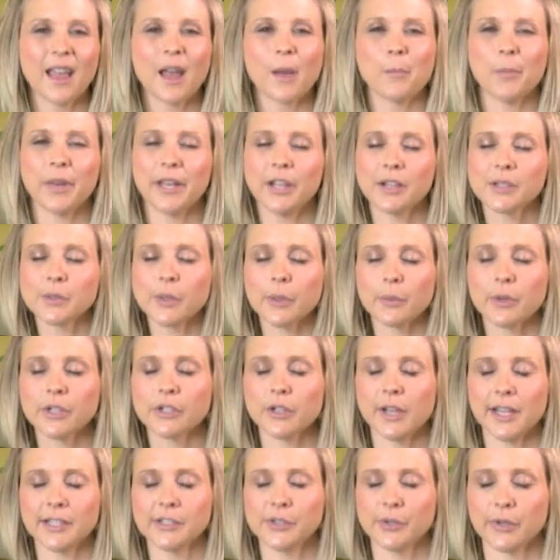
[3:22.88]
But here's what I want you
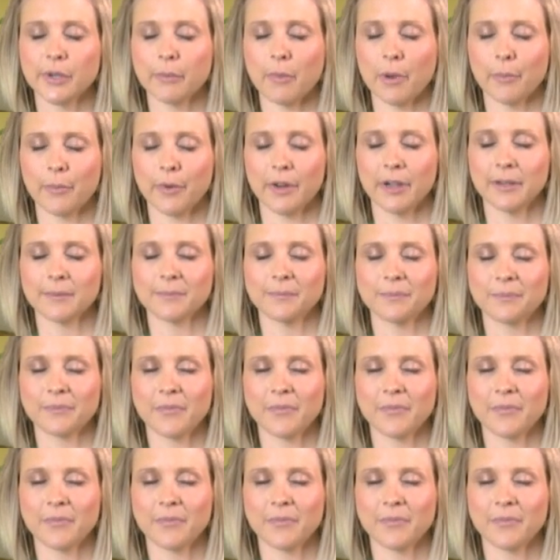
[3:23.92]
guys to remember